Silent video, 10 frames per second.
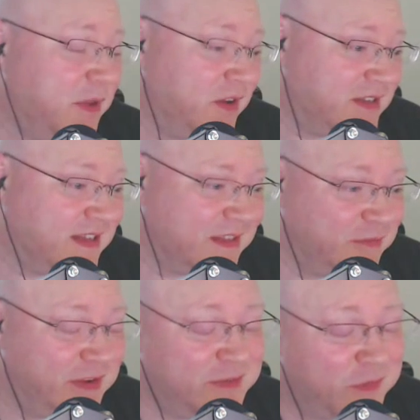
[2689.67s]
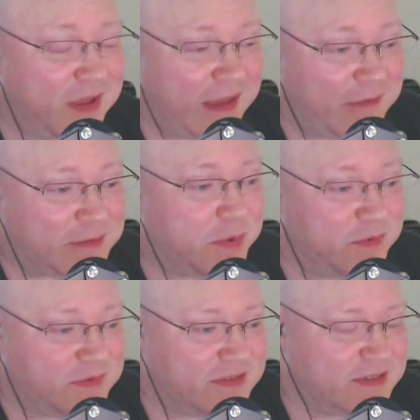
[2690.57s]
be honest, the reason why that was
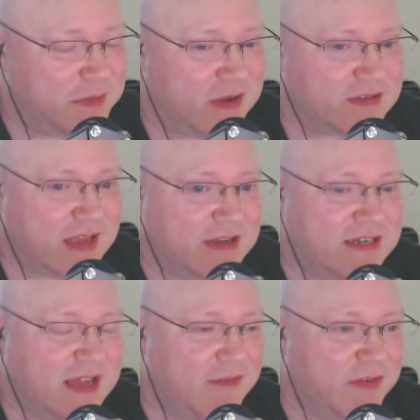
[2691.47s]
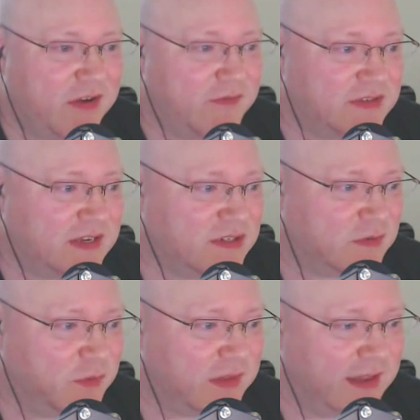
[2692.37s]
posed is because I did have a
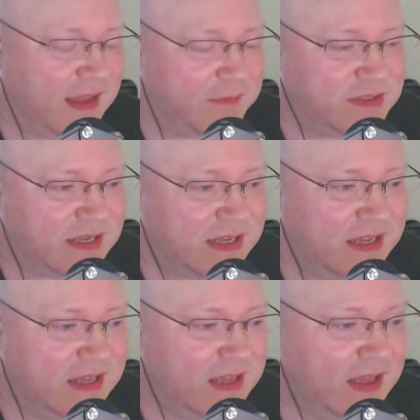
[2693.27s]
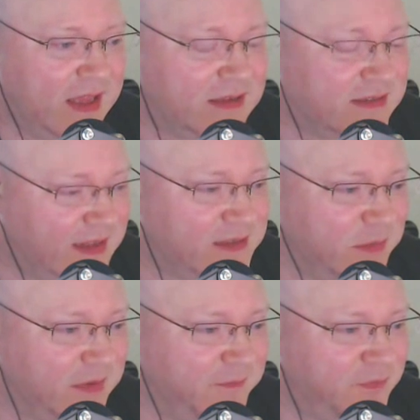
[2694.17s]
conversation with an EMC
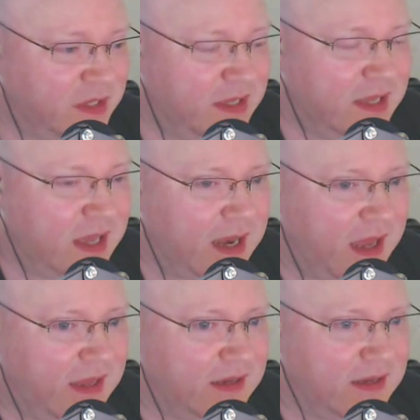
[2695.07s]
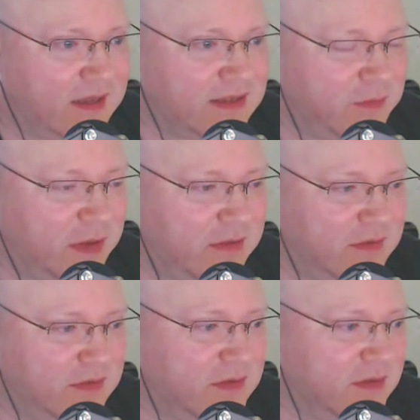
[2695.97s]
salesman, and I said, well,
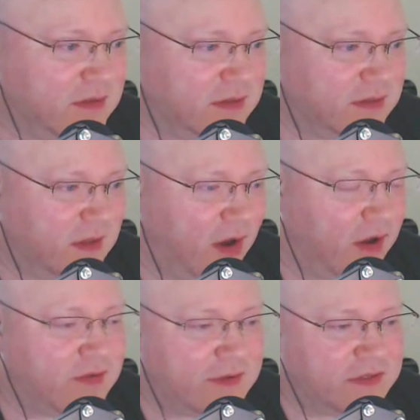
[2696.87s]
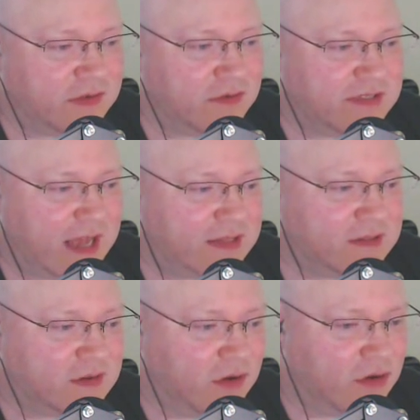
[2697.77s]
the hard drives in your
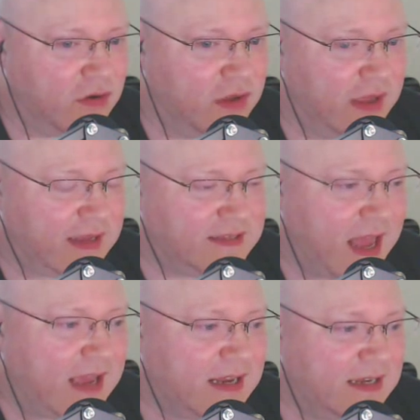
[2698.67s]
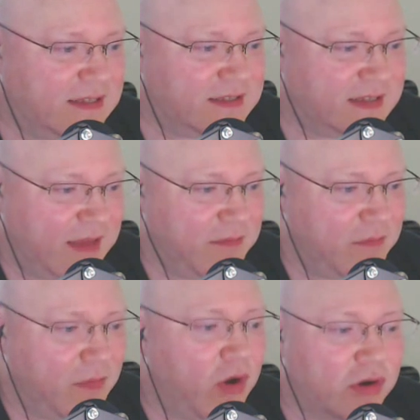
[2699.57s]
SANs are exactly the
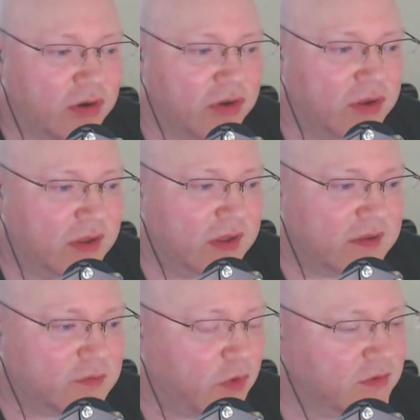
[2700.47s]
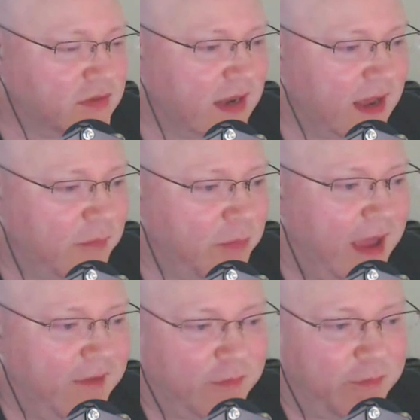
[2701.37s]
same model as ones that I can
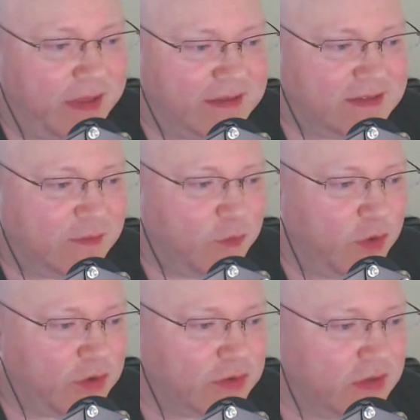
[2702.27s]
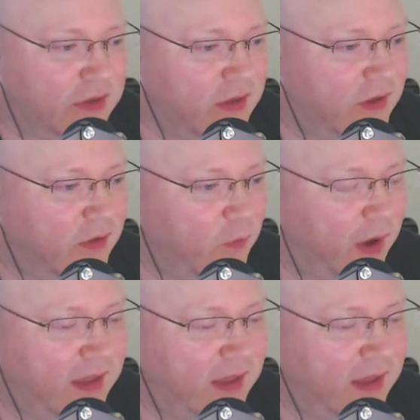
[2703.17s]
buy from PC World. Why